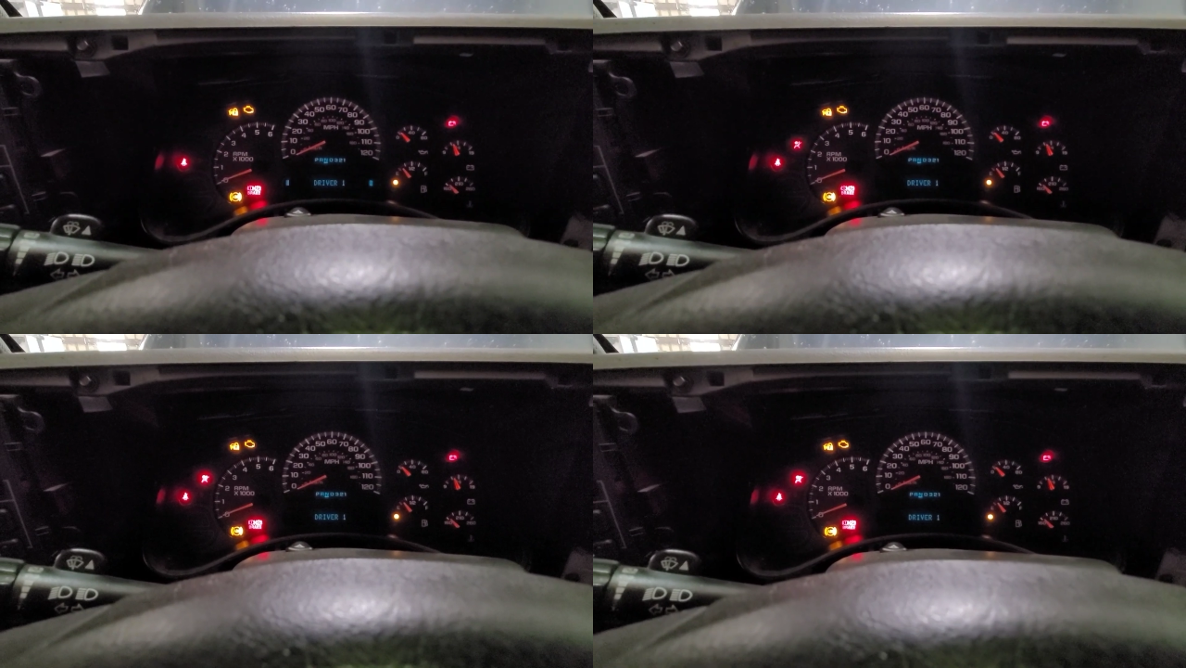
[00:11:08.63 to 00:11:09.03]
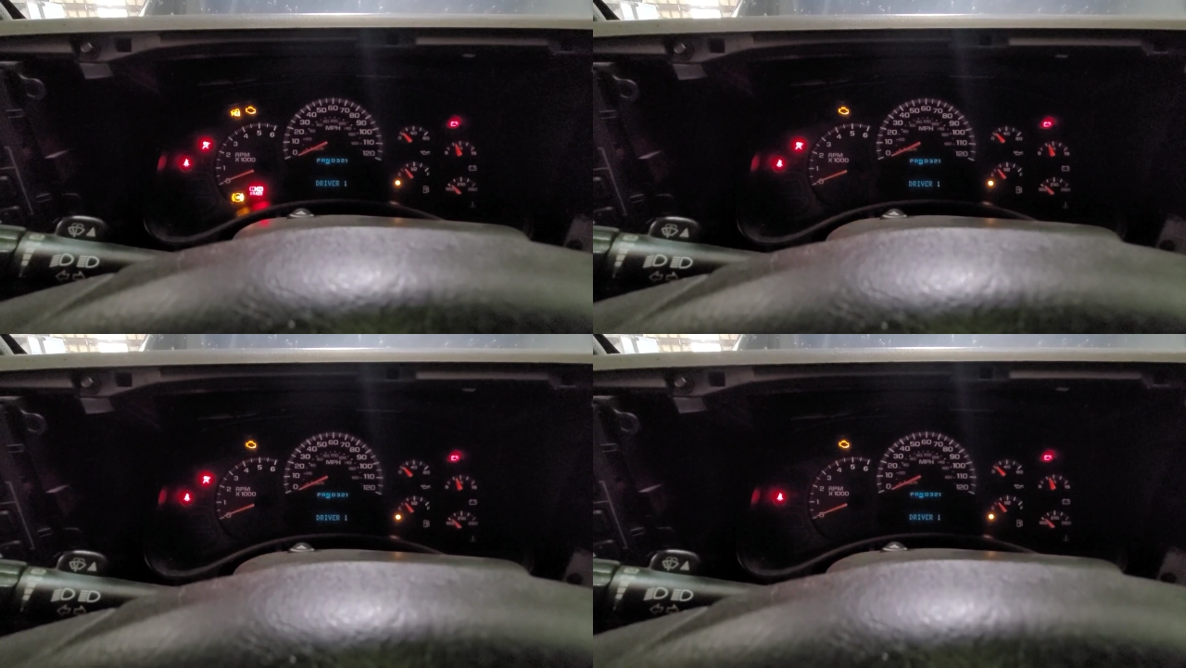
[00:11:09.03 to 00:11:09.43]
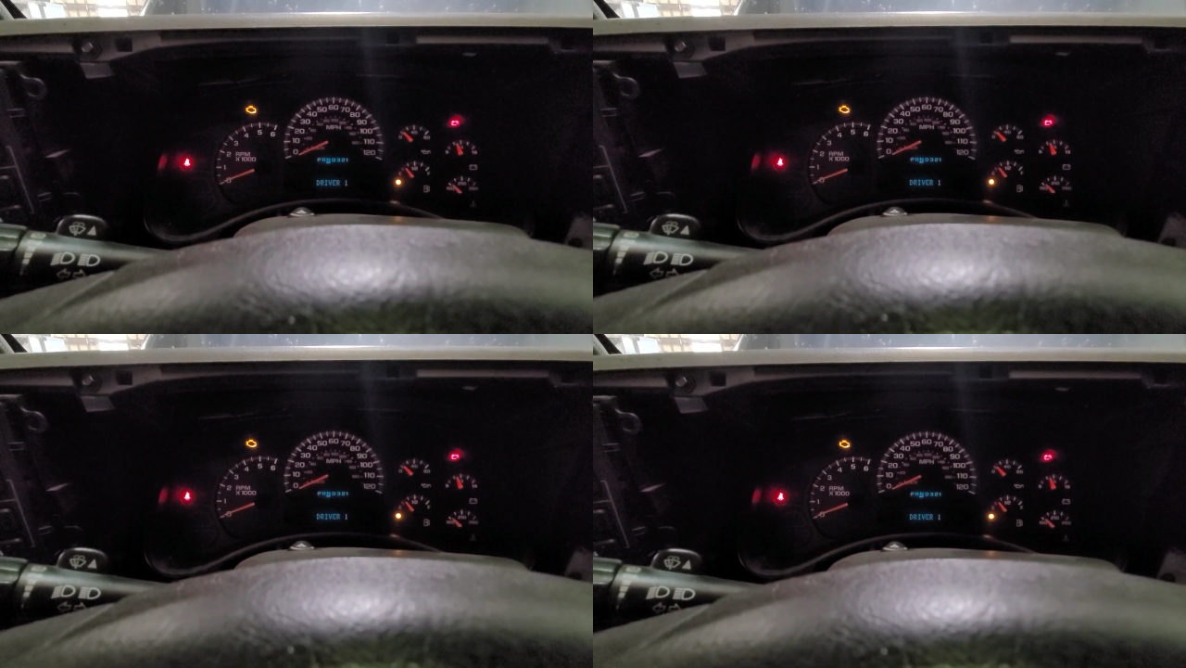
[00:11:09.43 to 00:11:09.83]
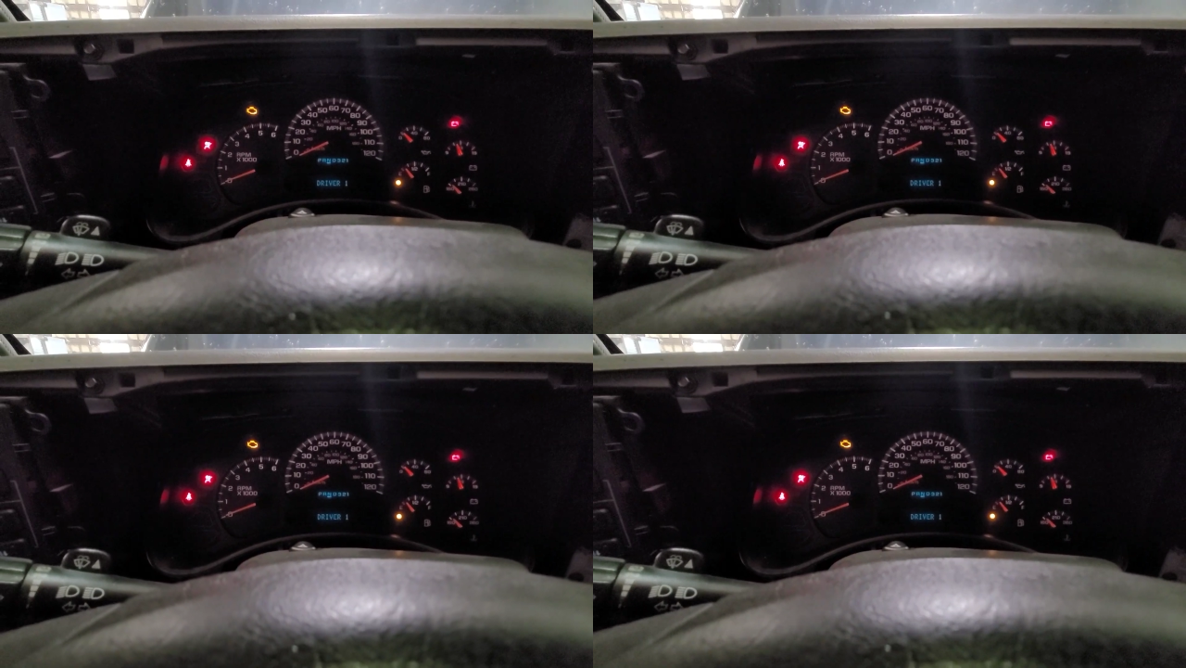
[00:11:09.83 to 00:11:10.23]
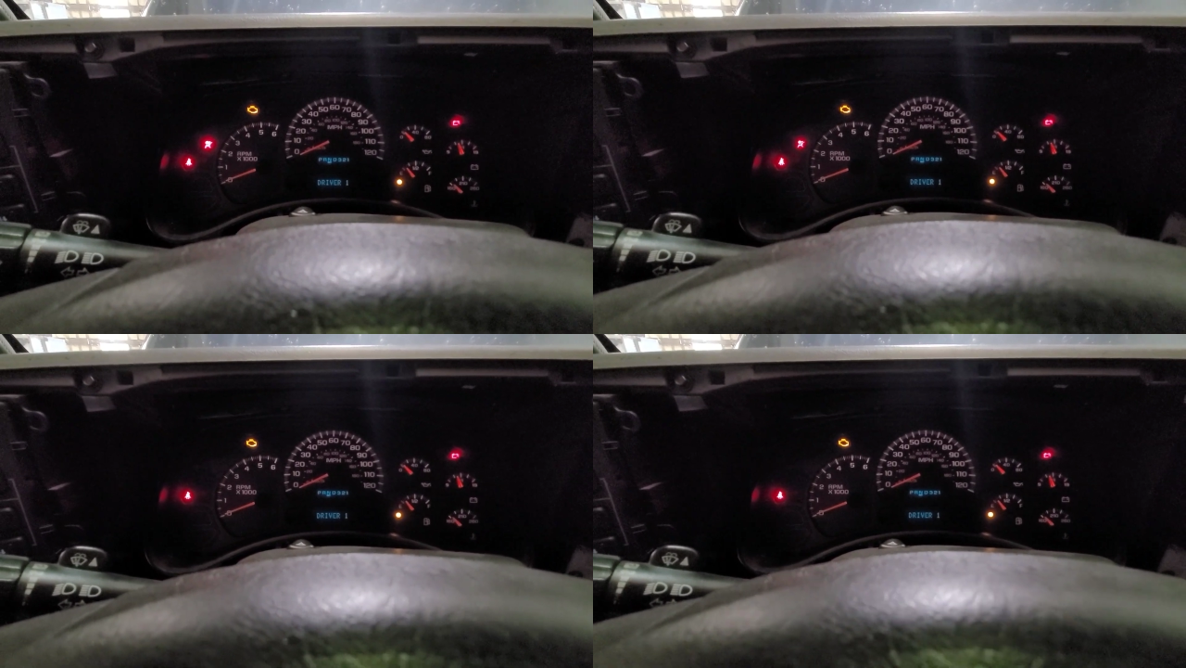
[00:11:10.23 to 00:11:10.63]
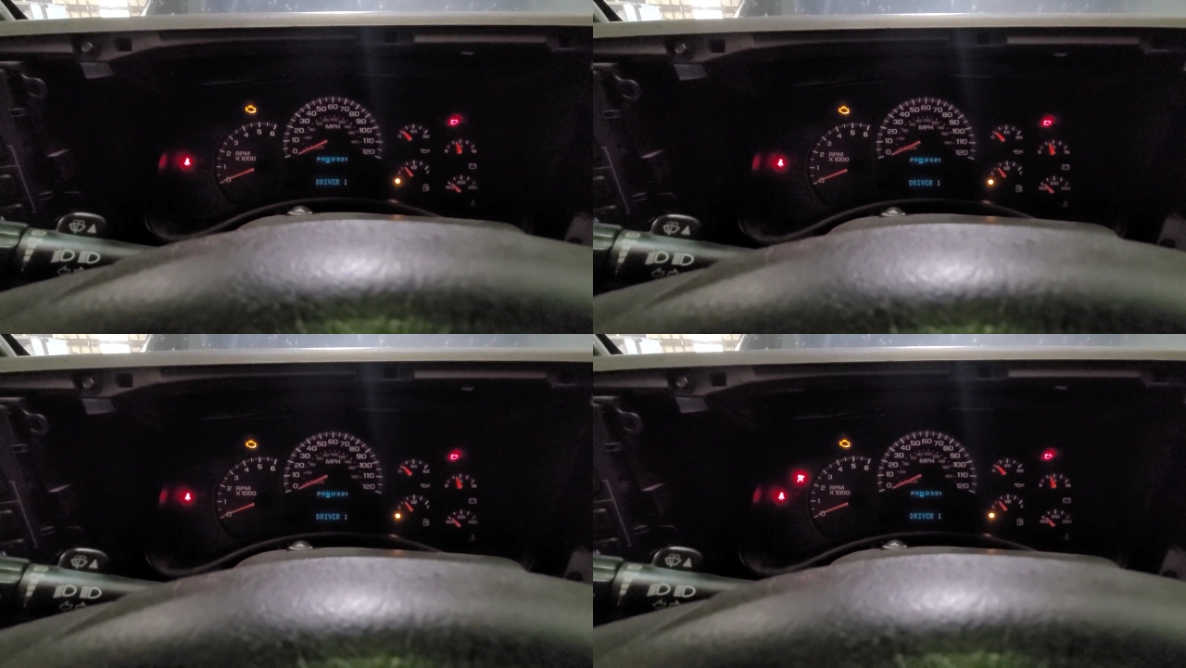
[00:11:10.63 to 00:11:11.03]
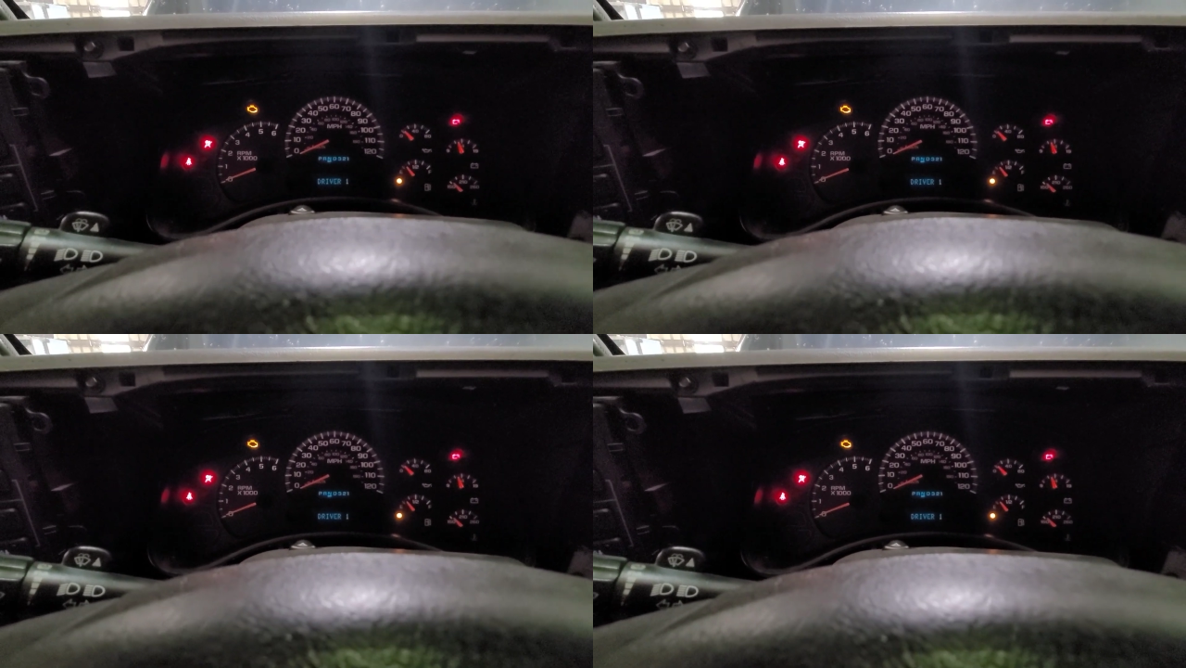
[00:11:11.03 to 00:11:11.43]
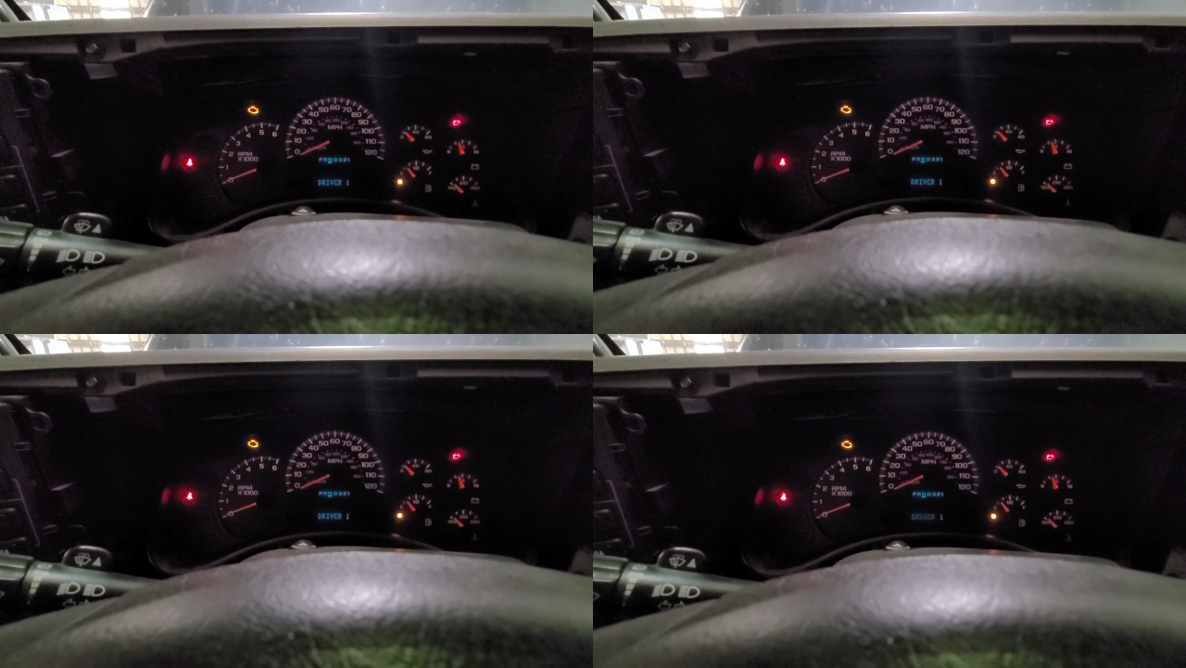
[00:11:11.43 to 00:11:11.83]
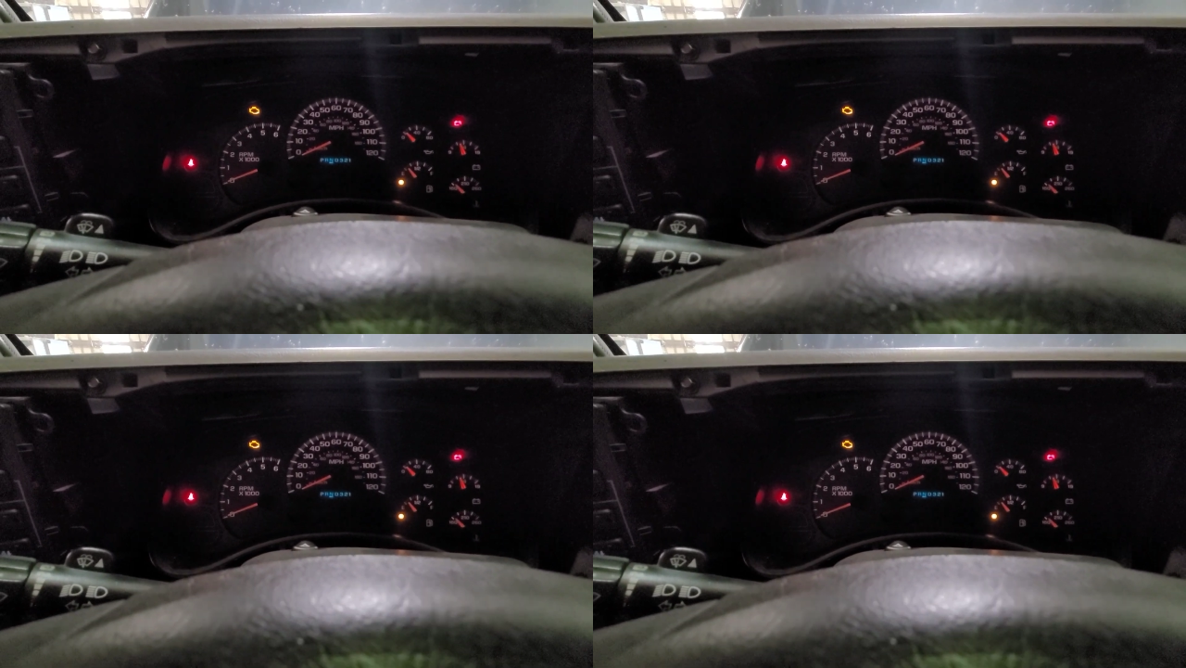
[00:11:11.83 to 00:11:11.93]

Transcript: No face is visible, so there are no lips to read.